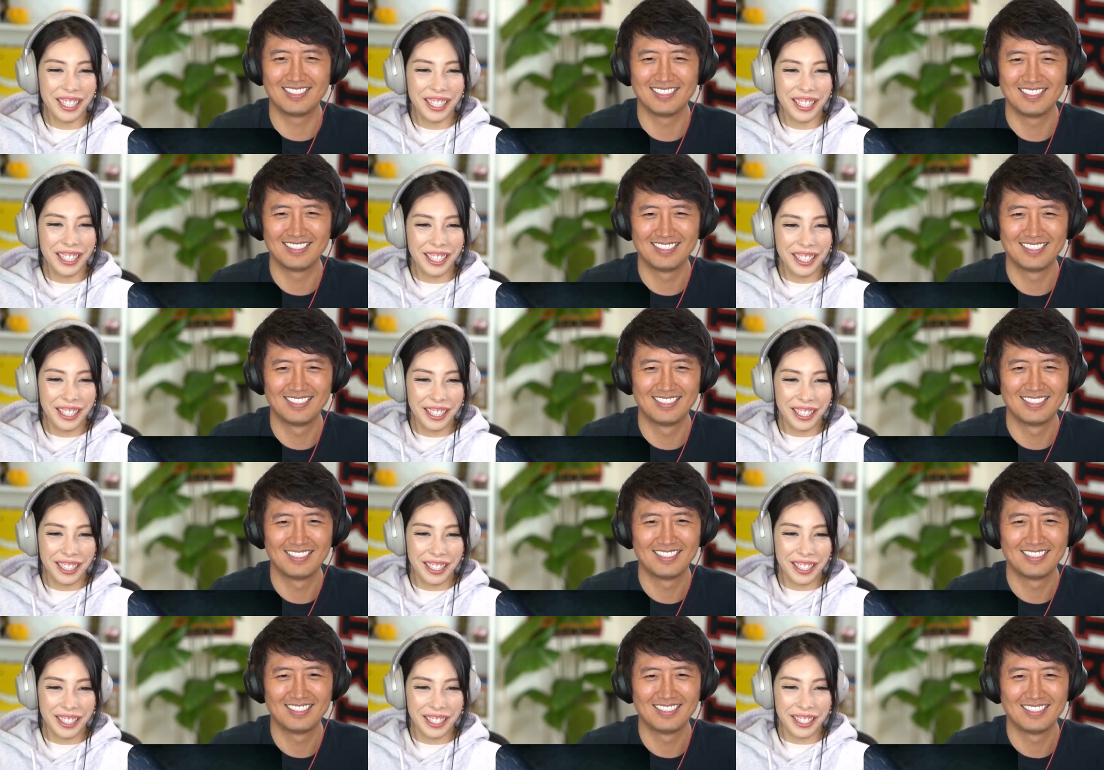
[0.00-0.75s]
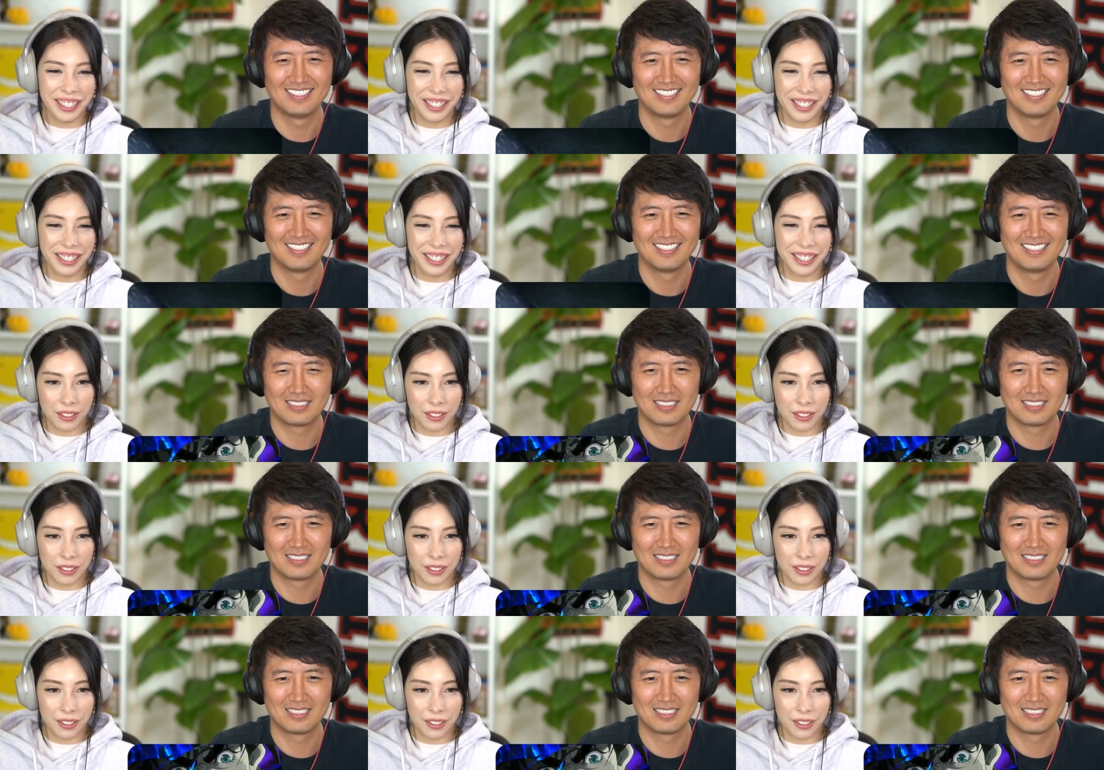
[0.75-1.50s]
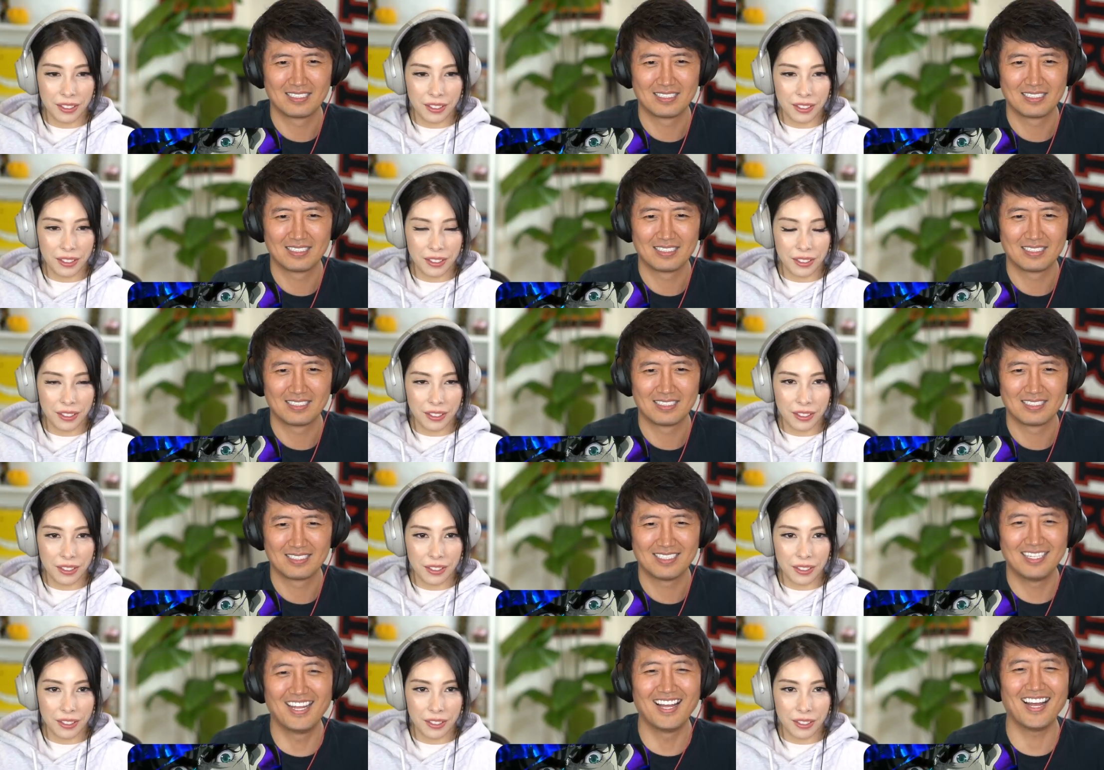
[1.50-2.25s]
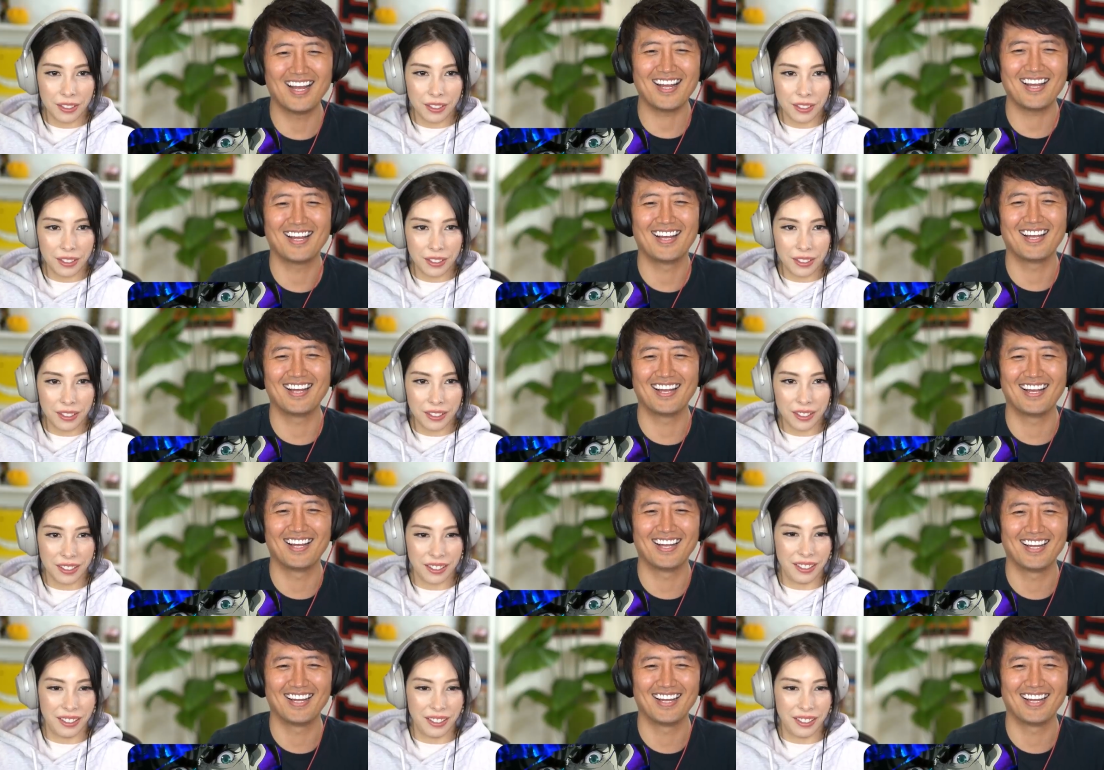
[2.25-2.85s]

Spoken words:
Nothing is said.